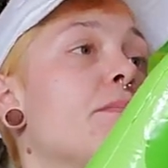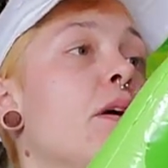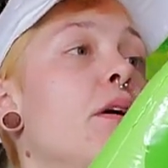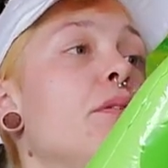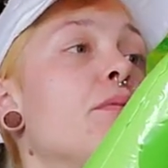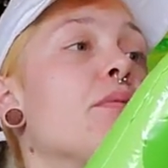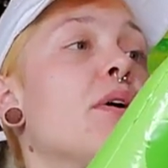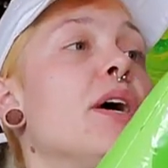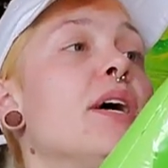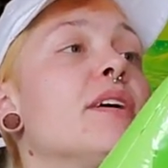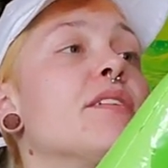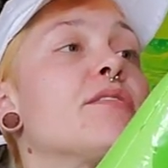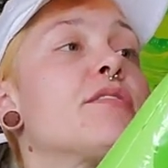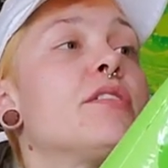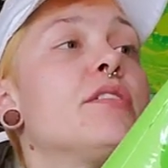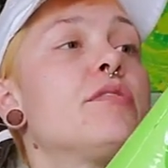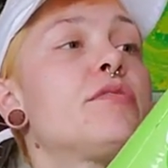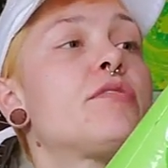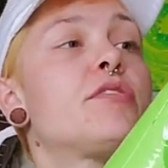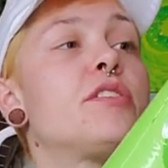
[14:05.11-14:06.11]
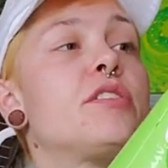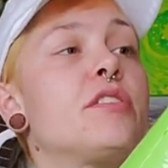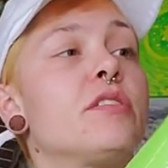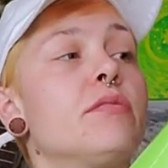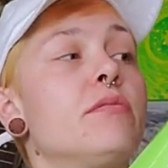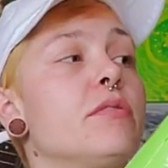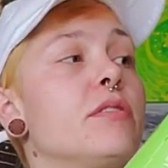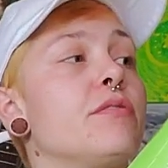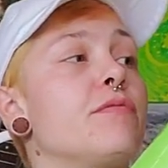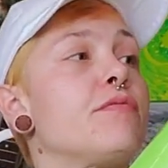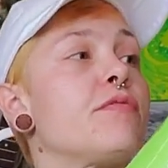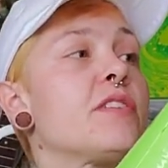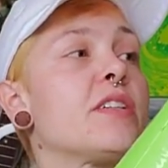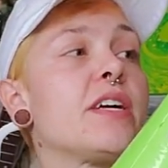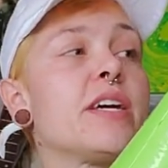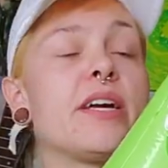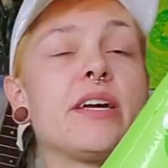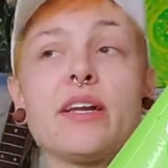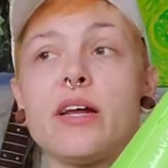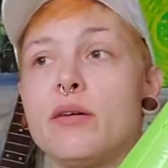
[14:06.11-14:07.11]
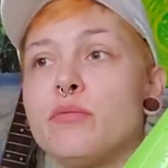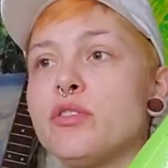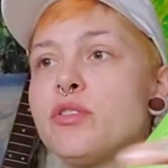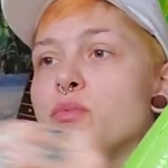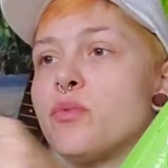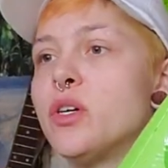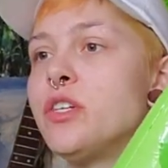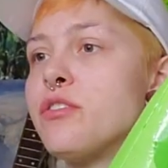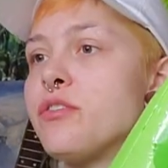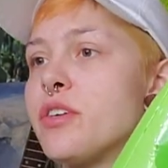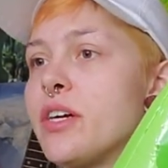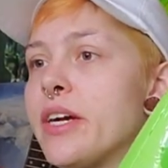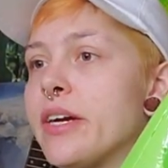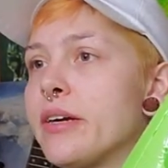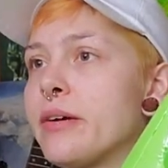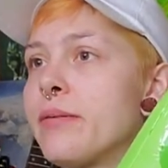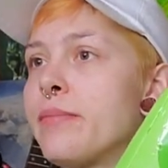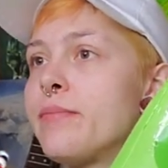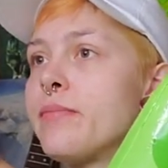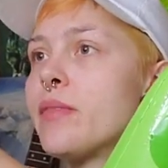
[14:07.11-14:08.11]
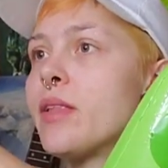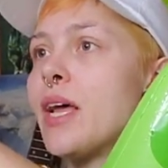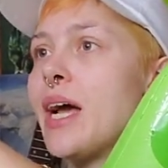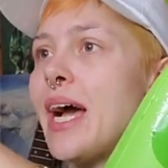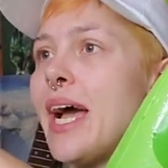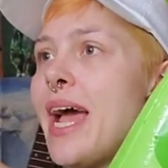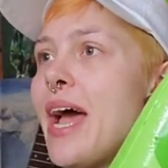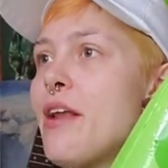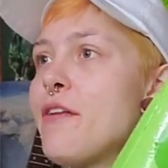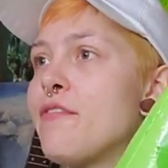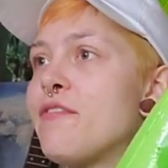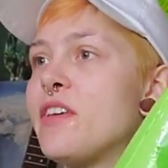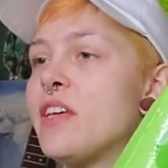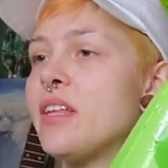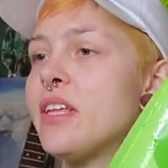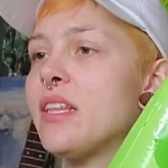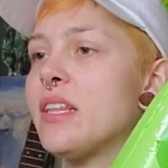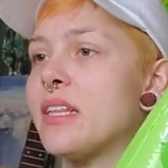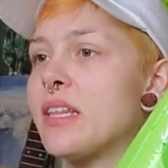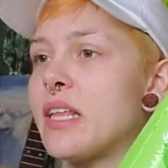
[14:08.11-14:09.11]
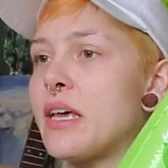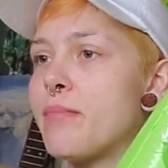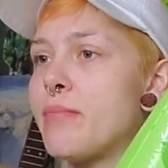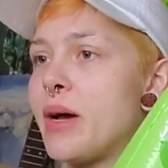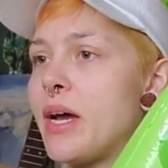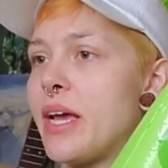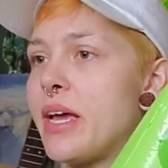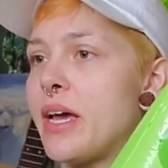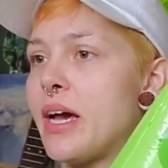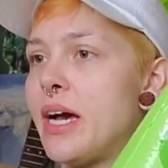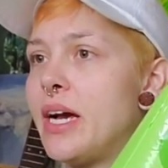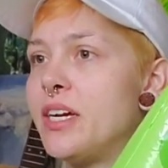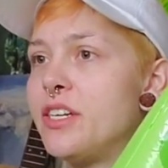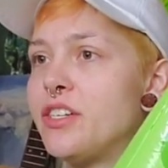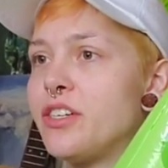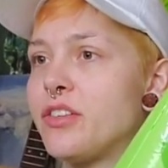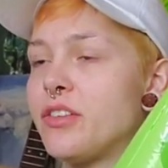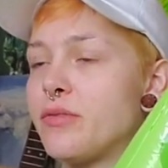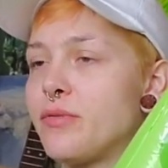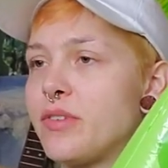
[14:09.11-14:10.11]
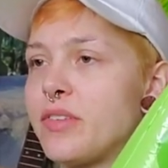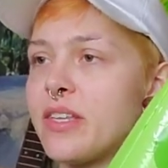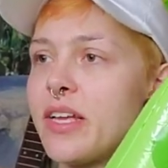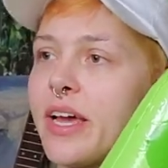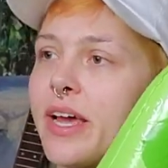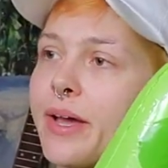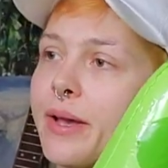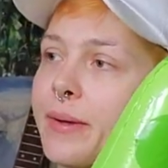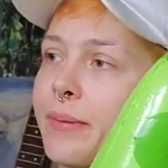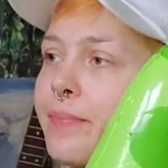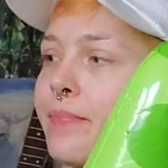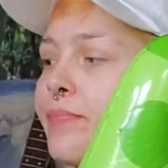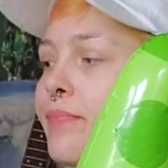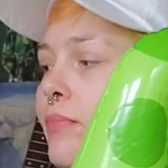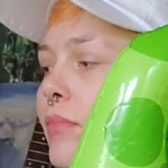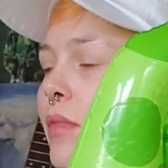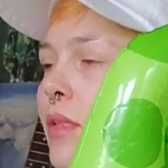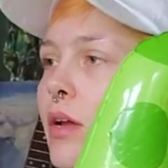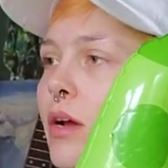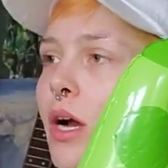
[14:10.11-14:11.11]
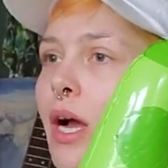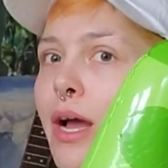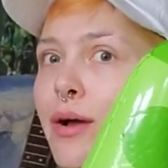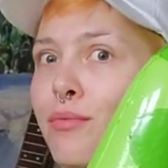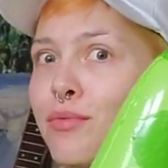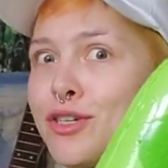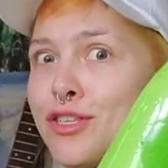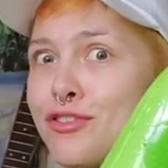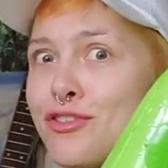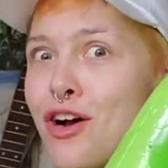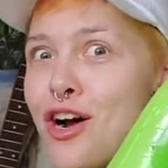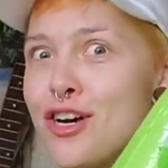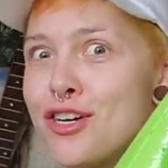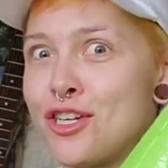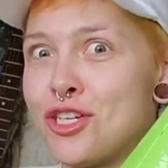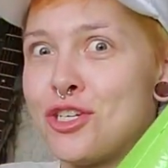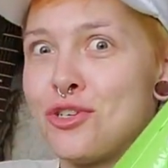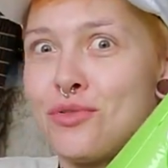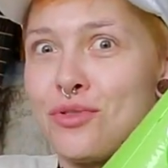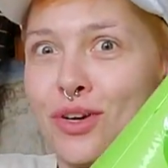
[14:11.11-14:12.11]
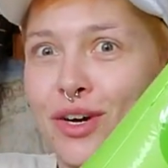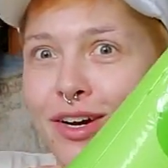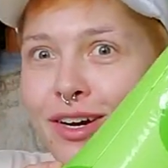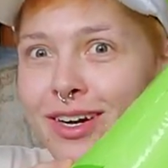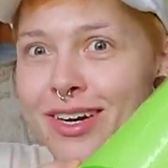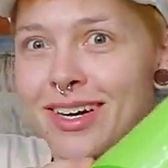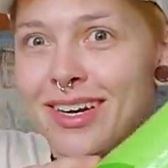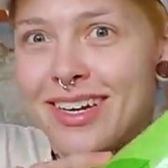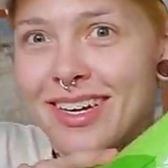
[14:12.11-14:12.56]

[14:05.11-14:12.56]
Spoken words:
All right, so those do inflate. I was wondering. I had a feeling that they might. I just was like, I was not sure.